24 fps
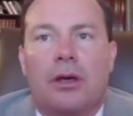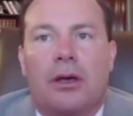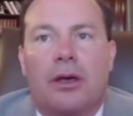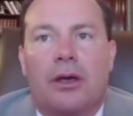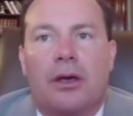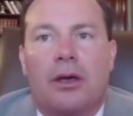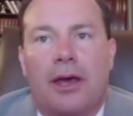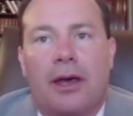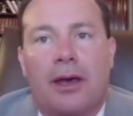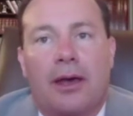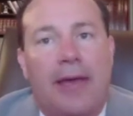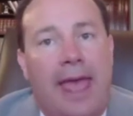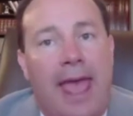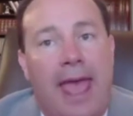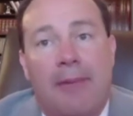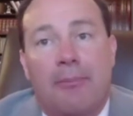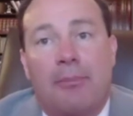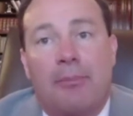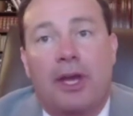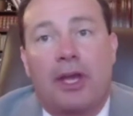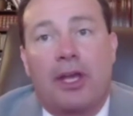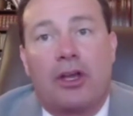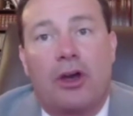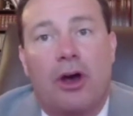
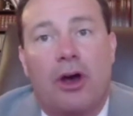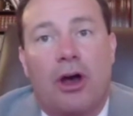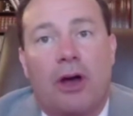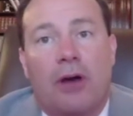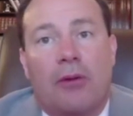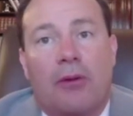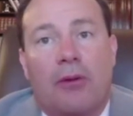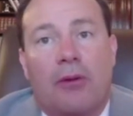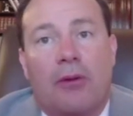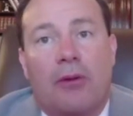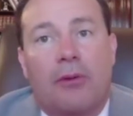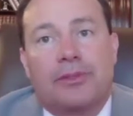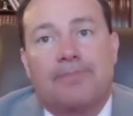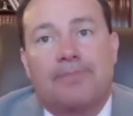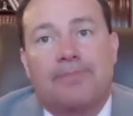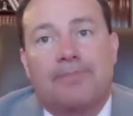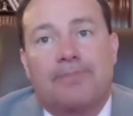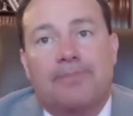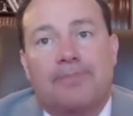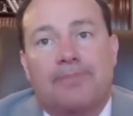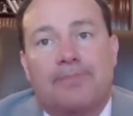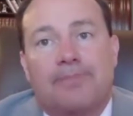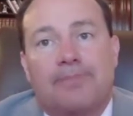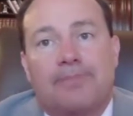and by Congress.
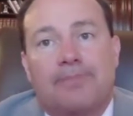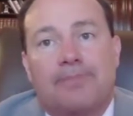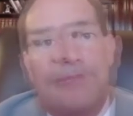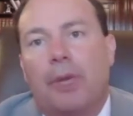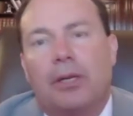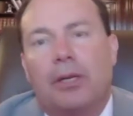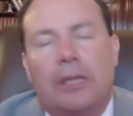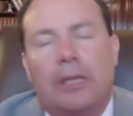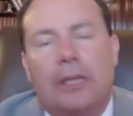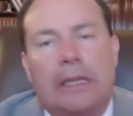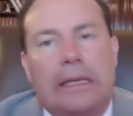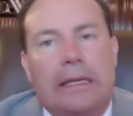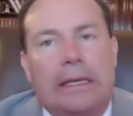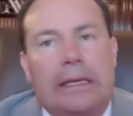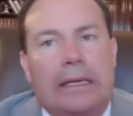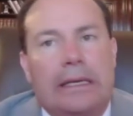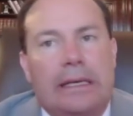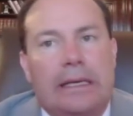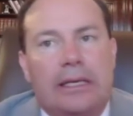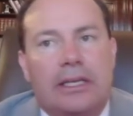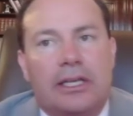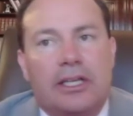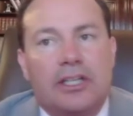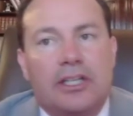But
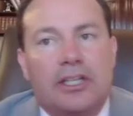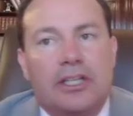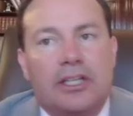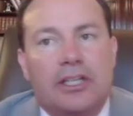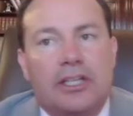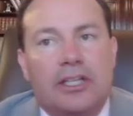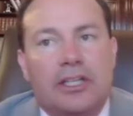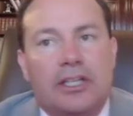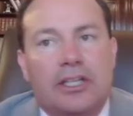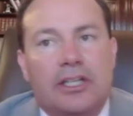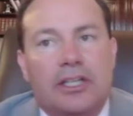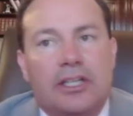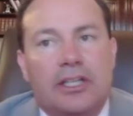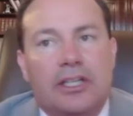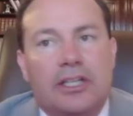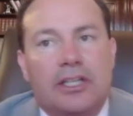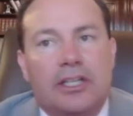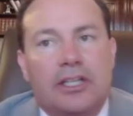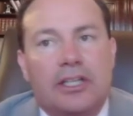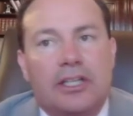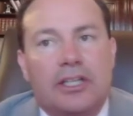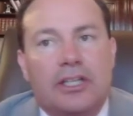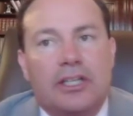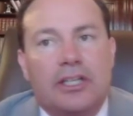it concerns me
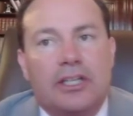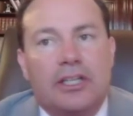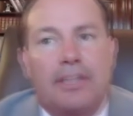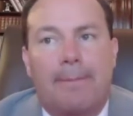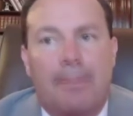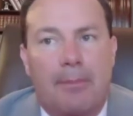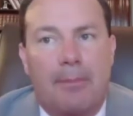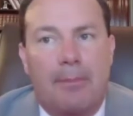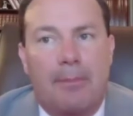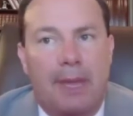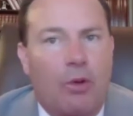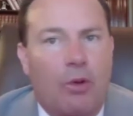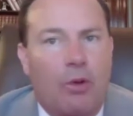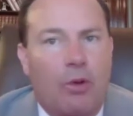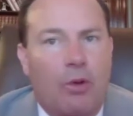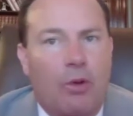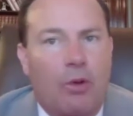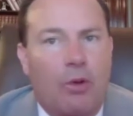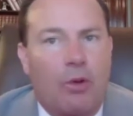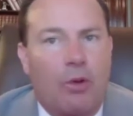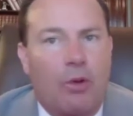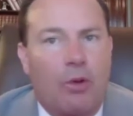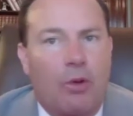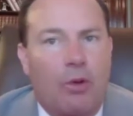that many
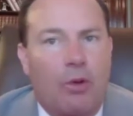want